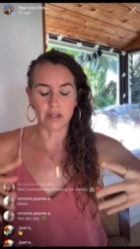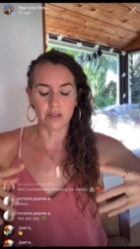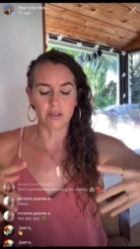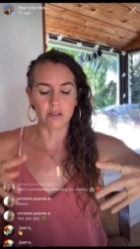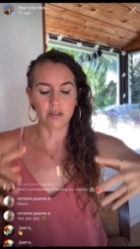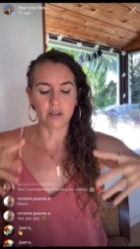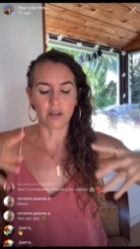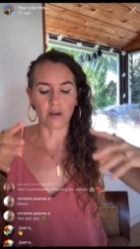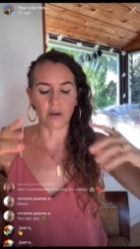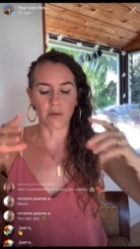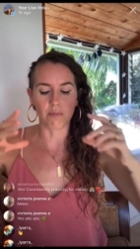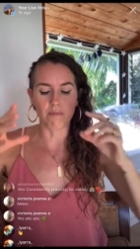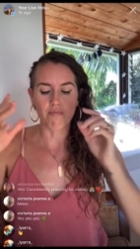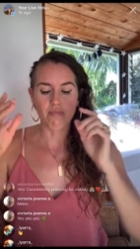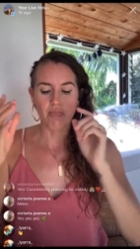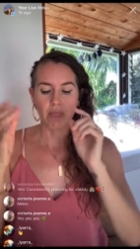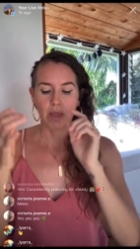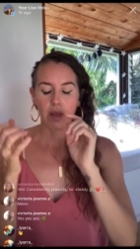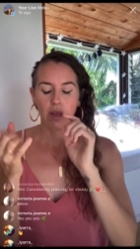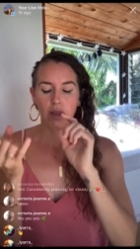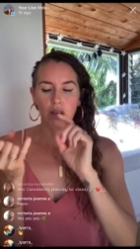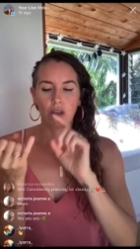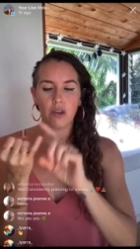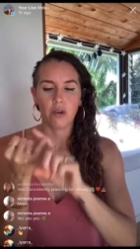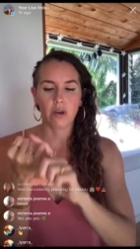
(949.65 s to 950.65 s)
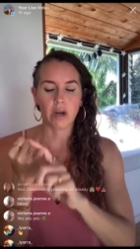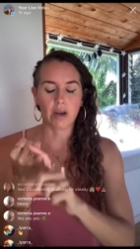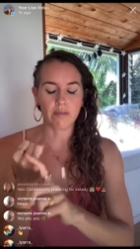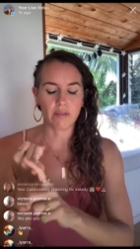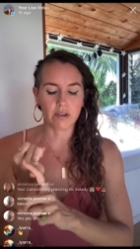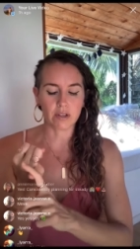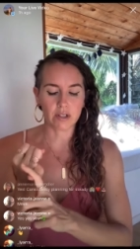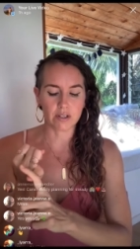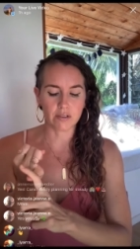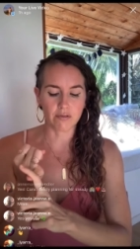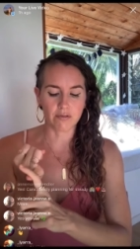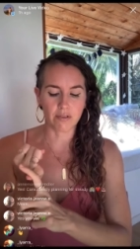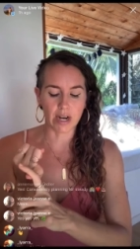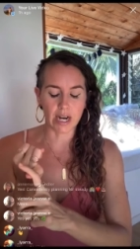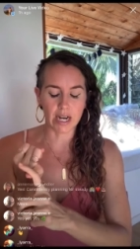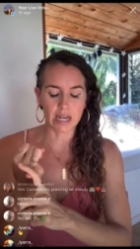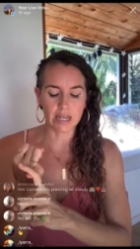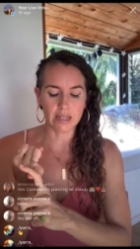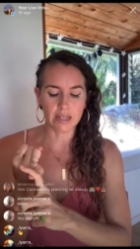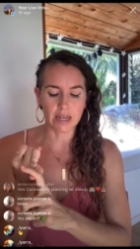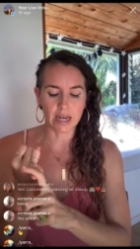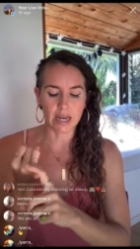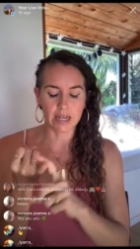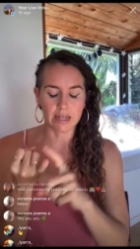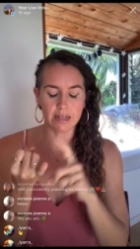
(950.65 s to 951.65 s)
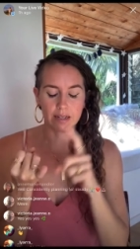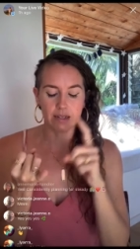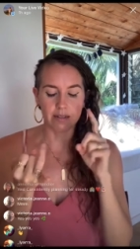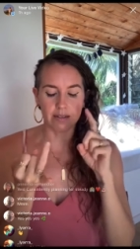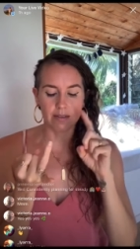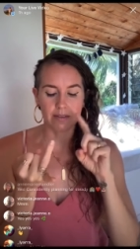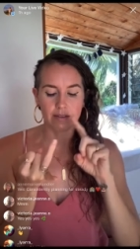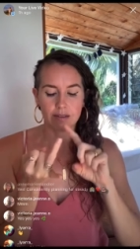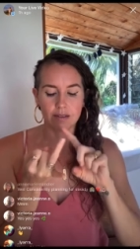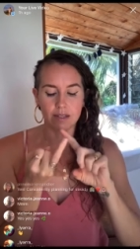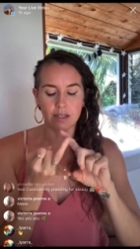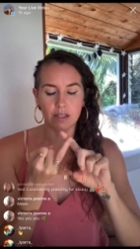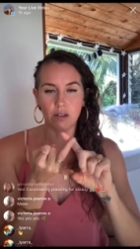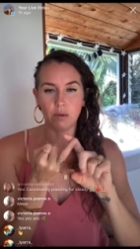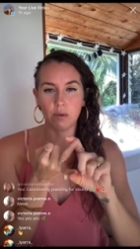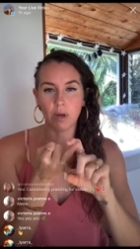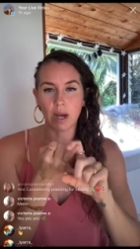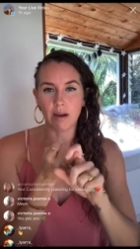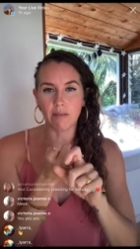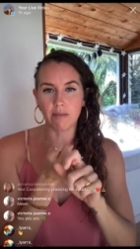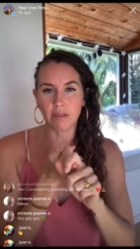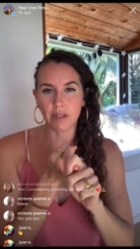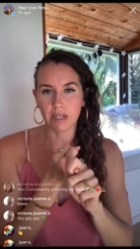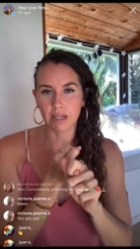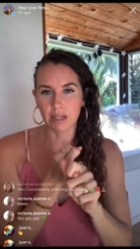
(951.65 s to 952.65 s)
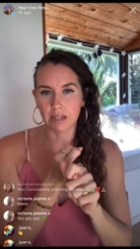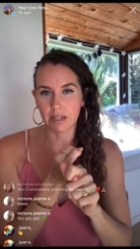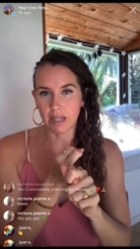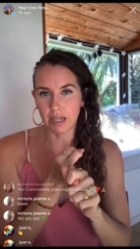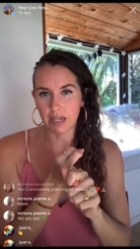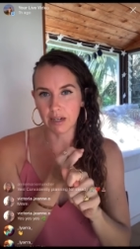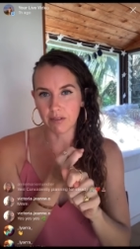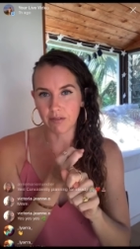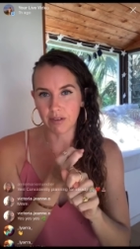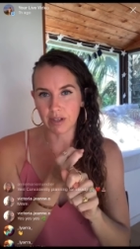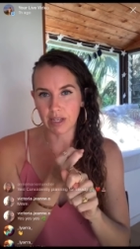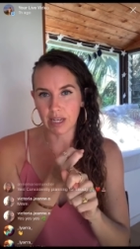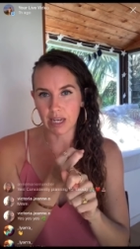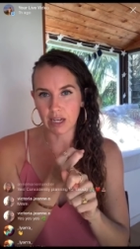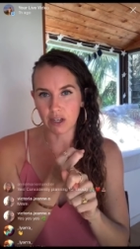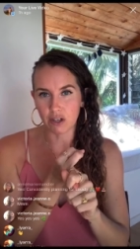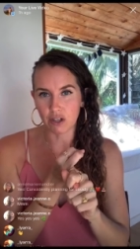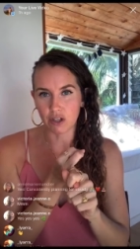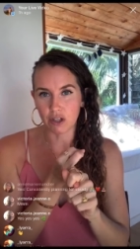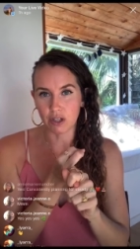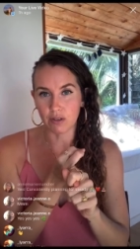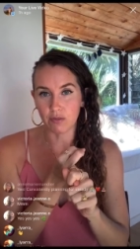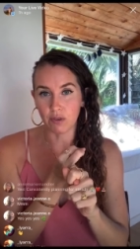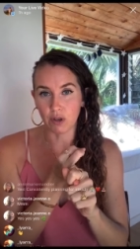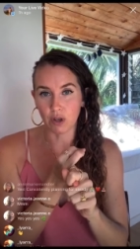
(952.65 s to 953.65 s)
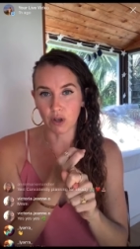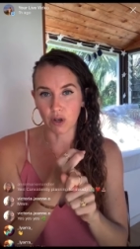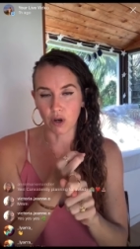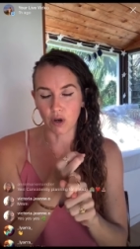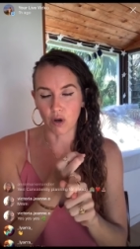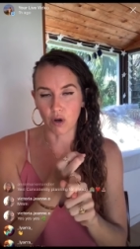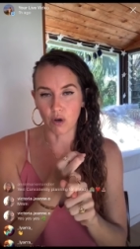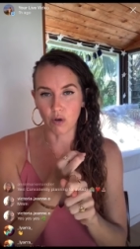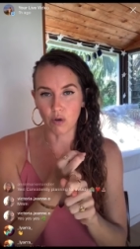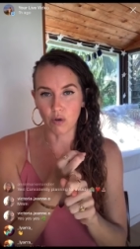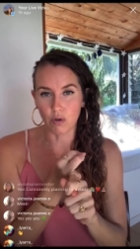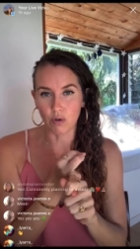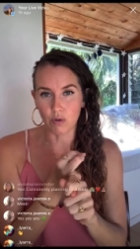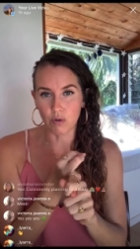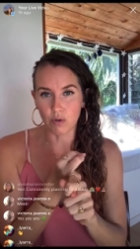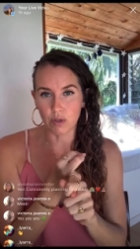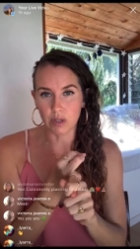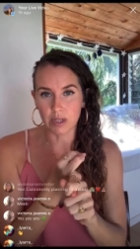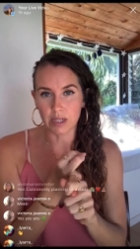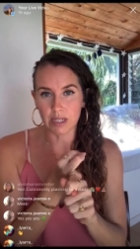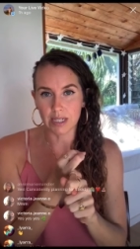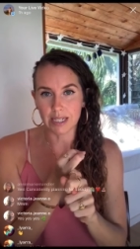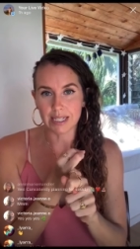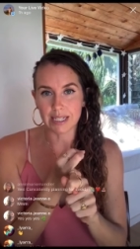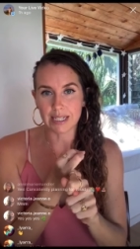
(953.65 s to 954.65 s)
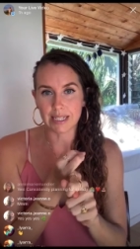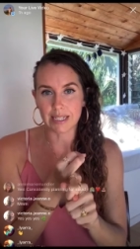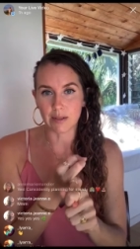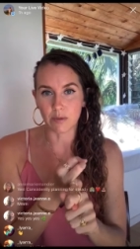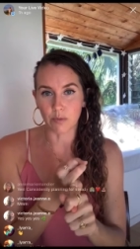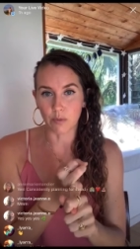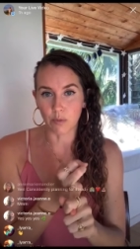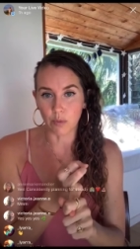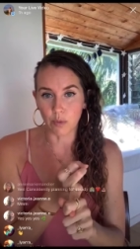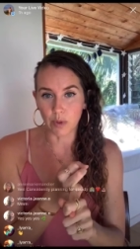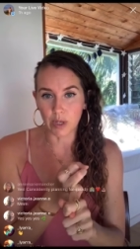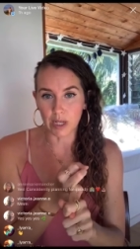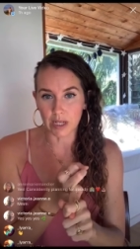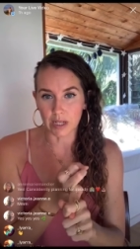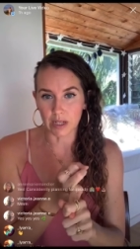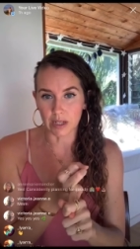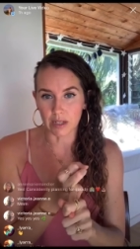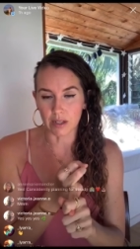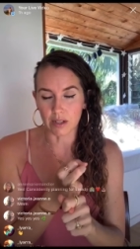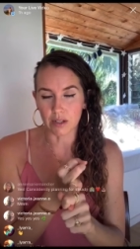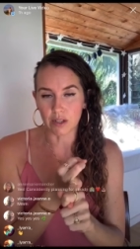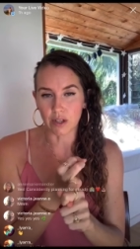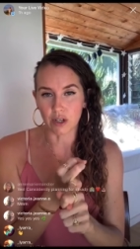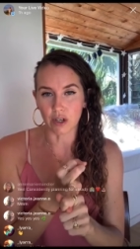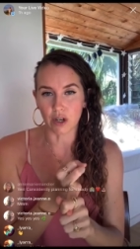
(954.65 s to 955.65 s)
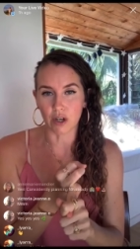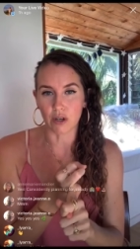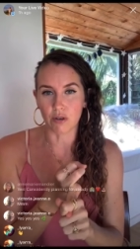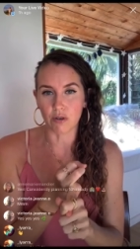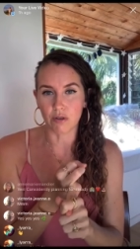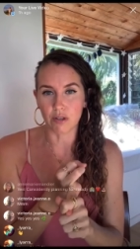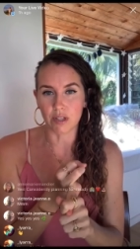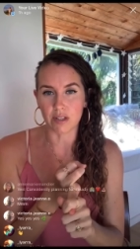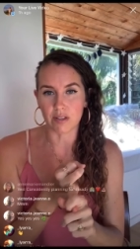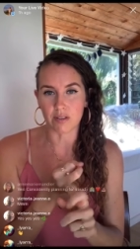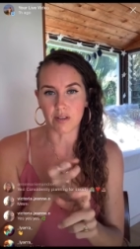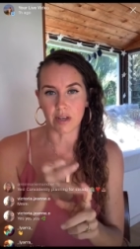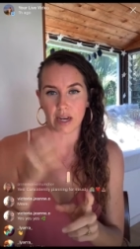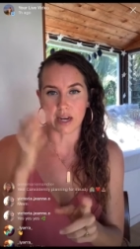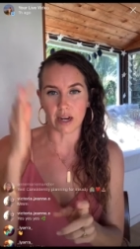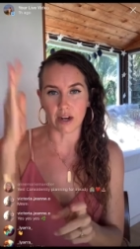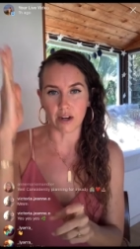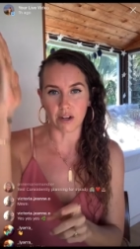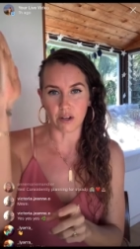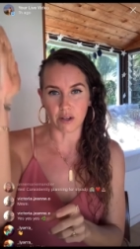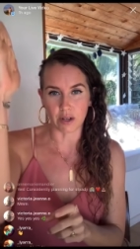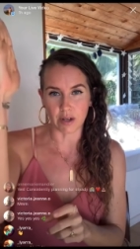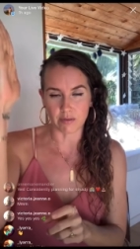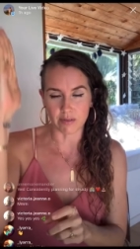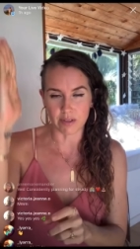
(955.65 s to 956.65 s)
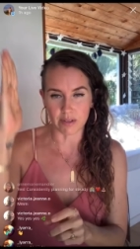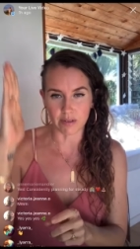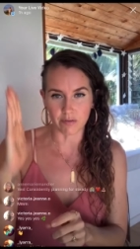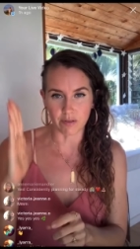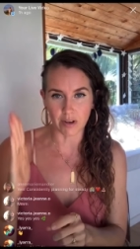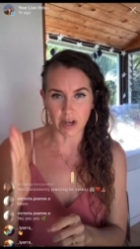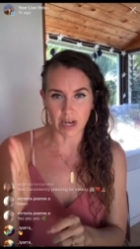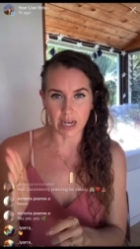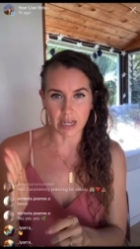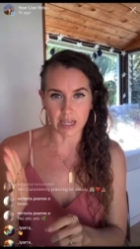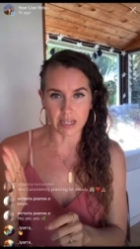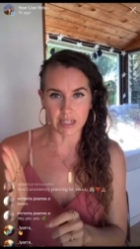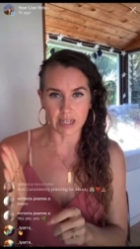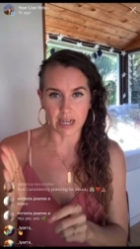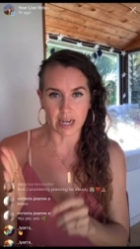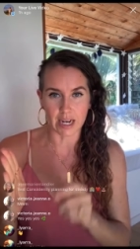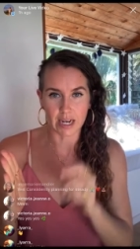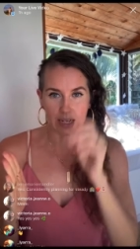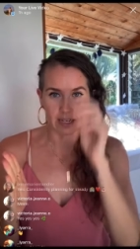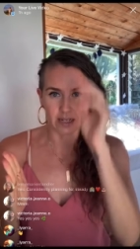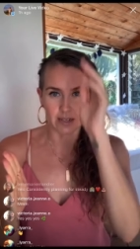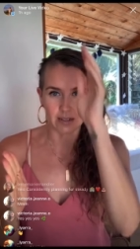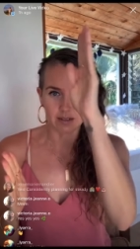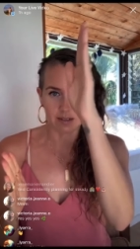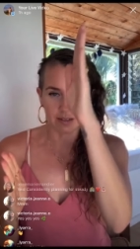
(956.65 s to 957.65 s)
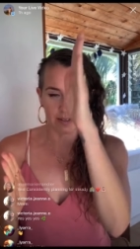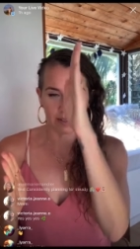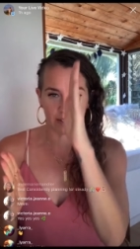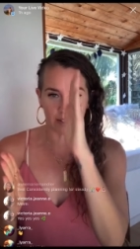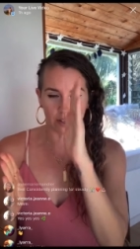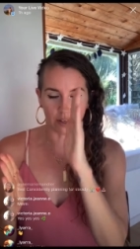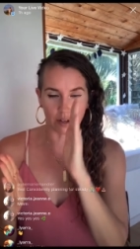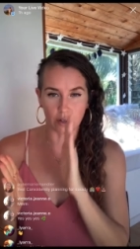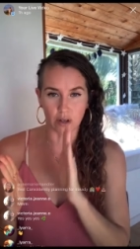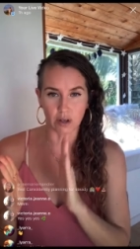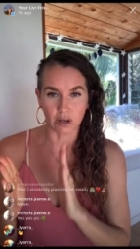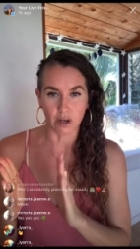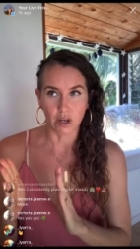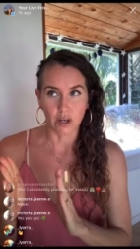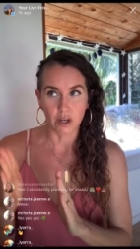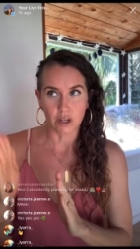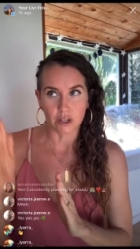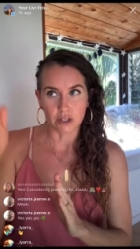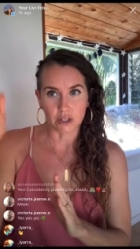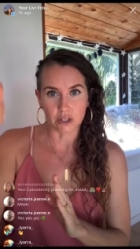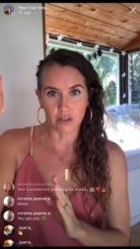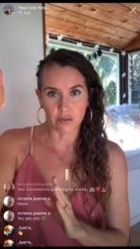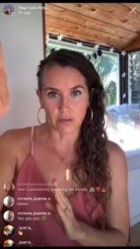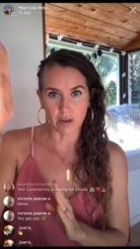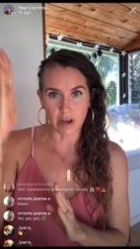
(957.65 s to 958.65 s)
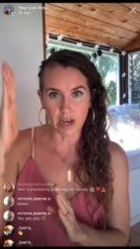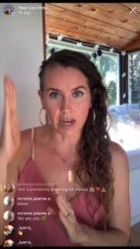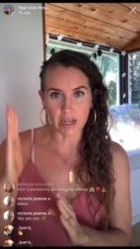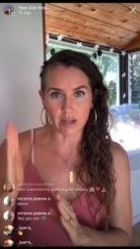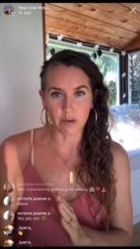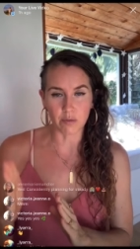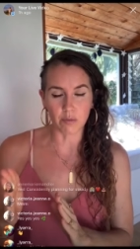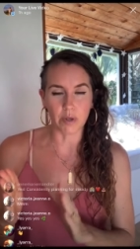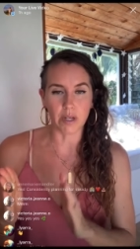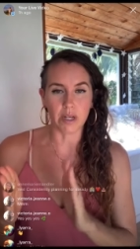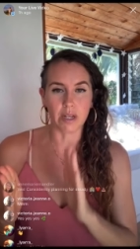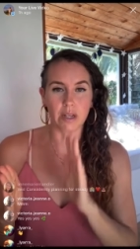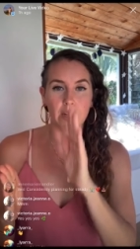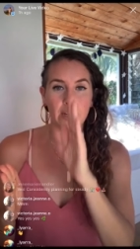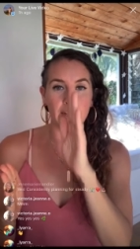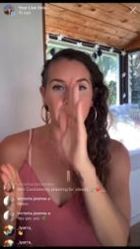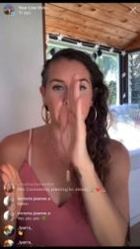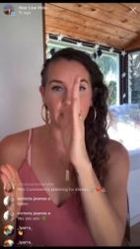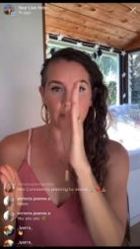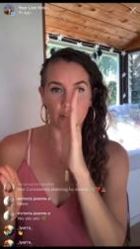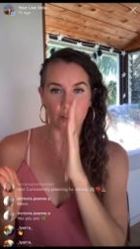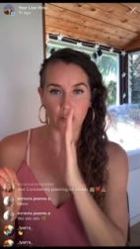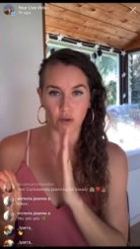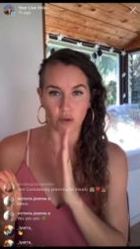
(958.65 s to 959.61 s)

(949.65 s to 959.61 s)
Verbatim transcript: So you have your divine guidance, then you have the clarification of your own will, your own desire. You have divine guidance, and then your divine will, and then your